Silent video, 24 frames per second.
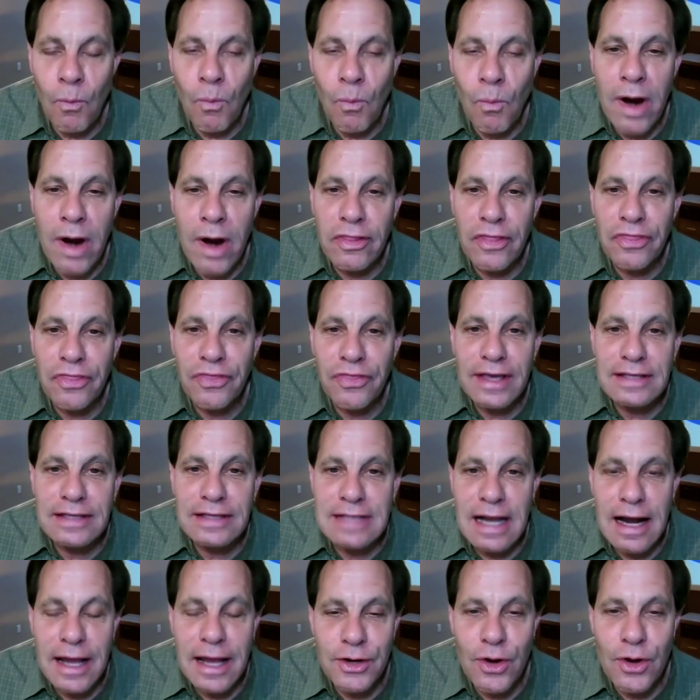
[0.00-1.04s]
one of the
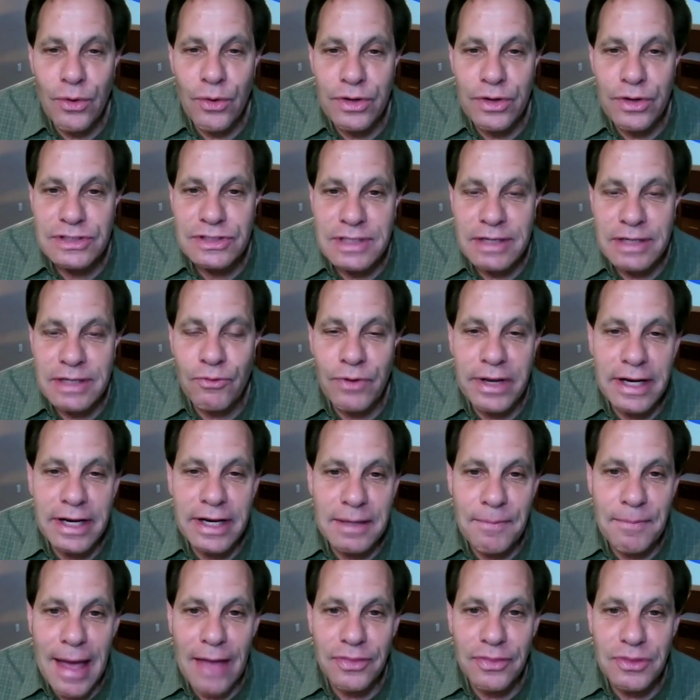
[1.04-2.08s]
things that I noticed in
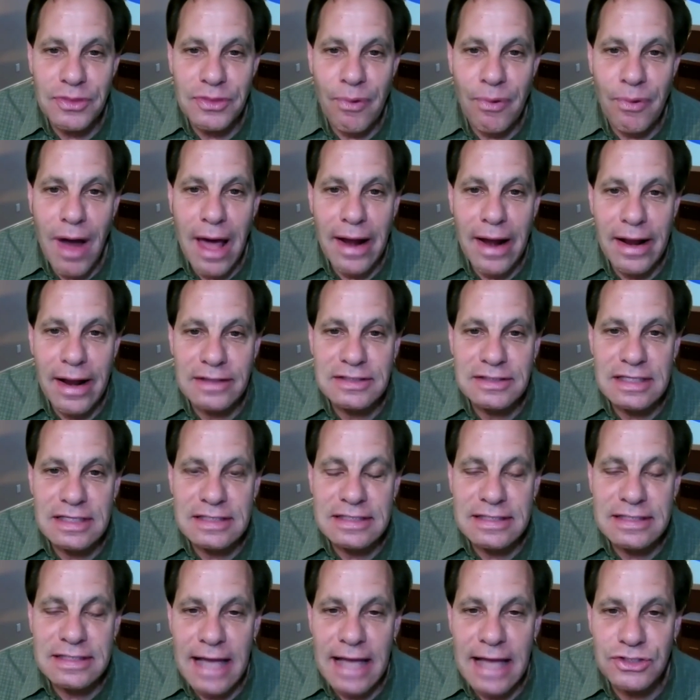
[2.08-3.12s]
reading about the products
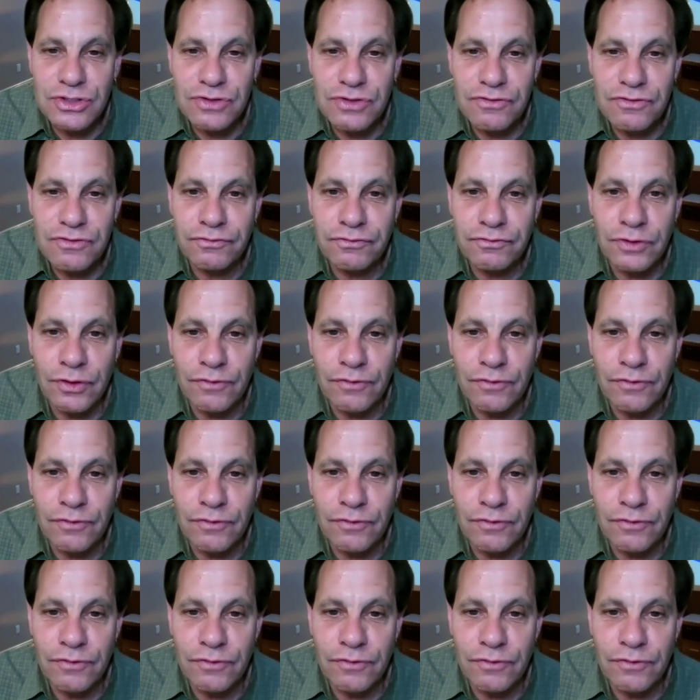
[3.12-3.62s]
is that you've